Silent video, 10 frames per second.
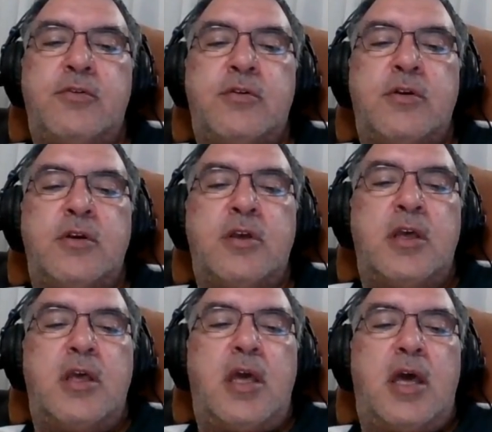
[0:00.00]

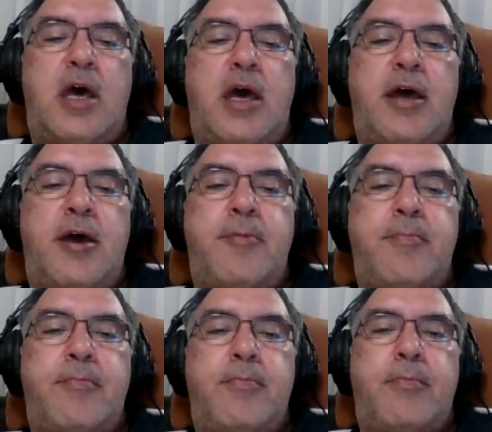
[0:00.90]
Yeah,
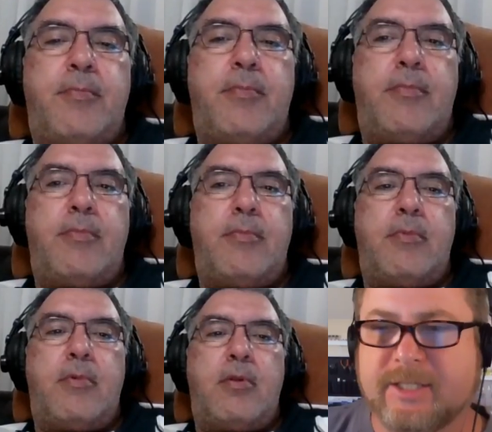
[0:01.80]
I threw the
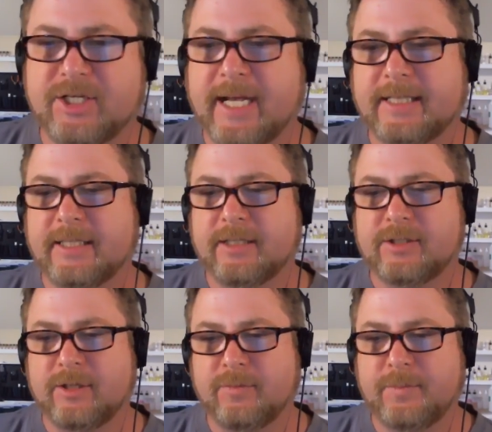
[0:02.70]
link in the chat there
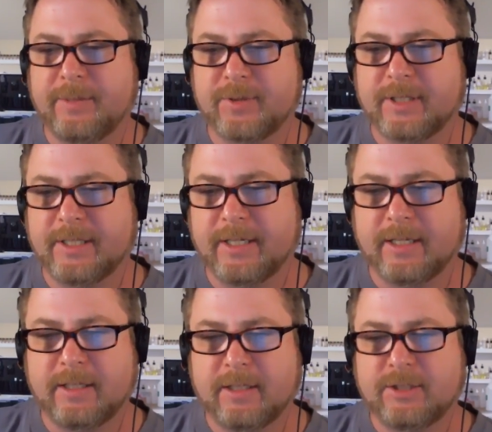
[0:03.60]
so people can
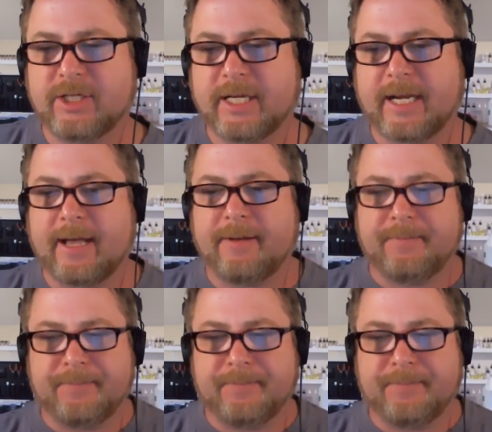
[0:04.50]
check it out.